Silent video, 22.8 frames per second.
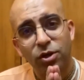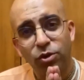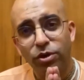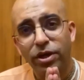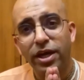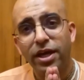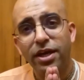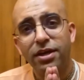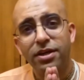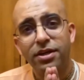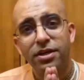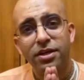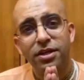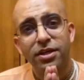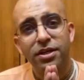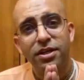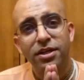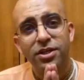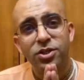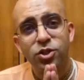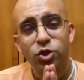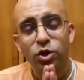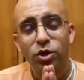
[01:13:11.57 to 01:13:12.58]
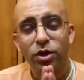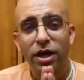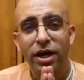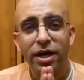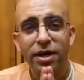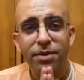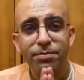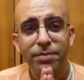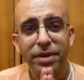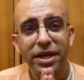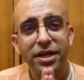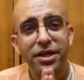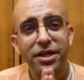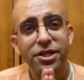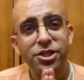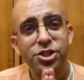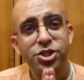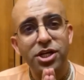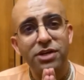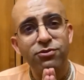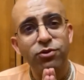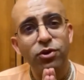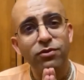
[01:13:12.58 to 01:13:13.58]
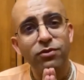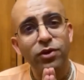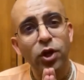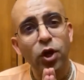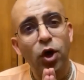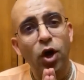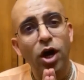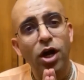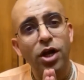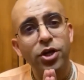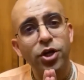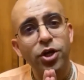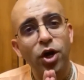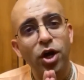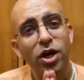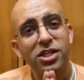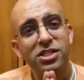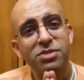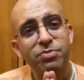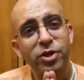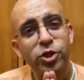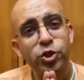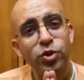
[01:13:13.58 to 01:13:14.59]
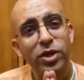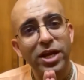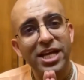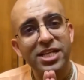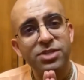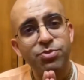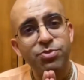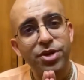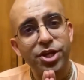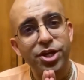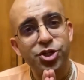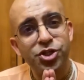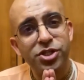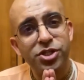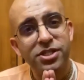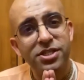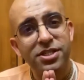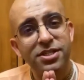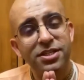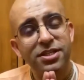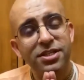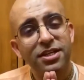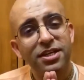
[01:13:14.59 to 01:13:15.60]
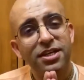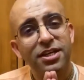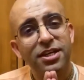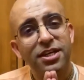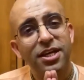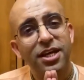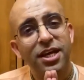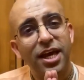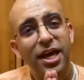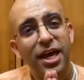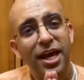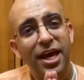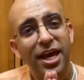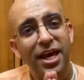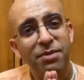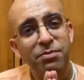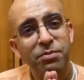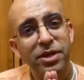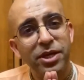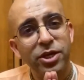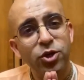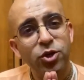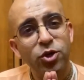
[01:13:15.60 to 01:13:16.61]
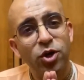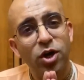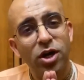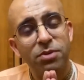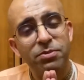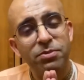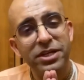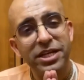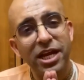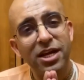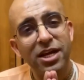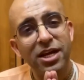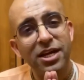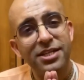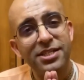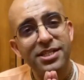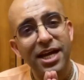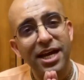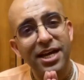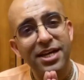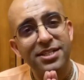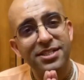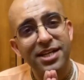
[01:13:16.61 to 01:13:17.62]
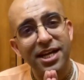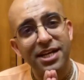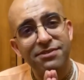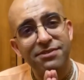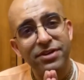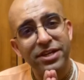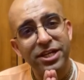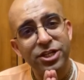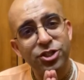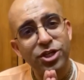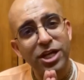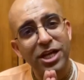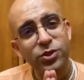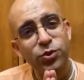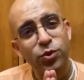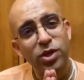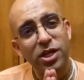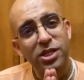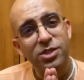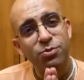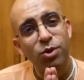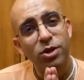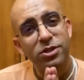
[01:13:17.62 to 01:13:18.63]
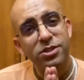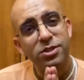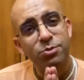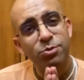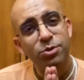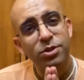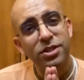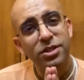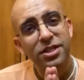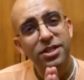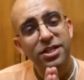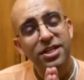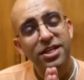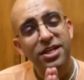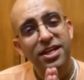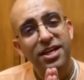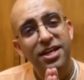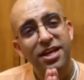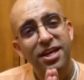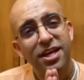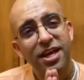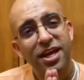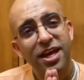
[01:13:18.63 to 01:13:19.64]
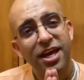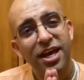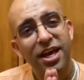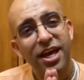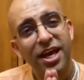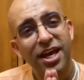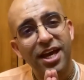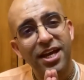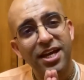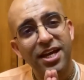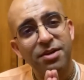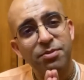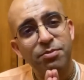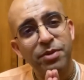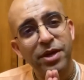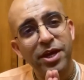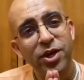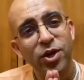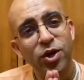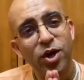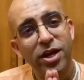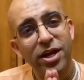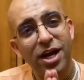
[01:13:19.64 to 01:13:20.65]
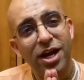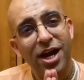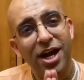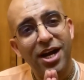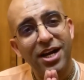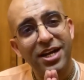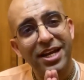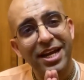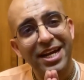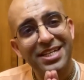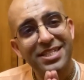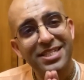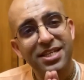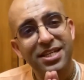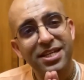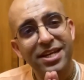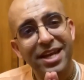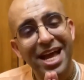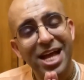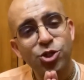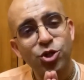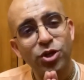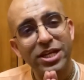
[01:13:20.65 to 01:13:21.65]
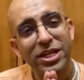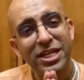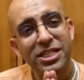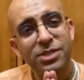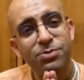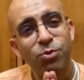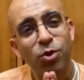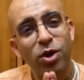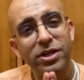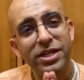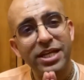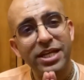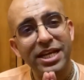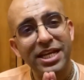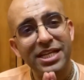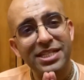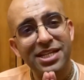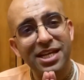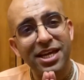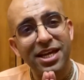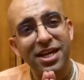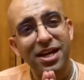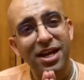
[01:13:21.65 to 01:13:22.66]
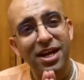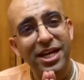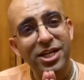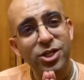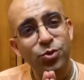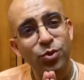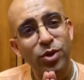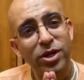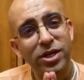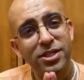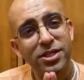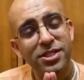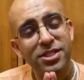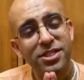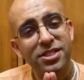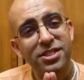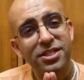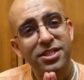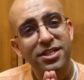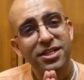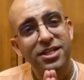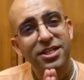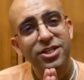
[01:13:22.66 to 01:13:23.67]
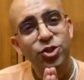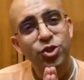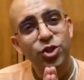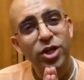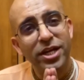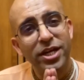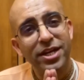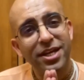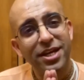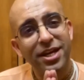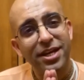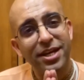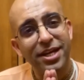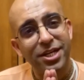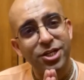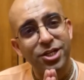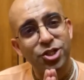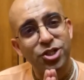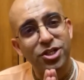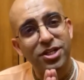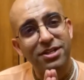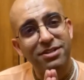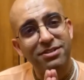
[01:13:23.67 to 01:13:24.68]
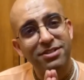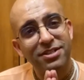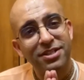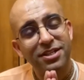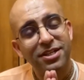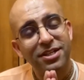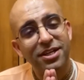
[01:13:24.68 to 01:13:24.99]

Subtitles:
Okay. So, may Krishna fulfill all your spiritual aspirations and may your material desires get finished as soon as possible and may your heart gets naturally, spontaneously inclined towards chanting Hare Krishna.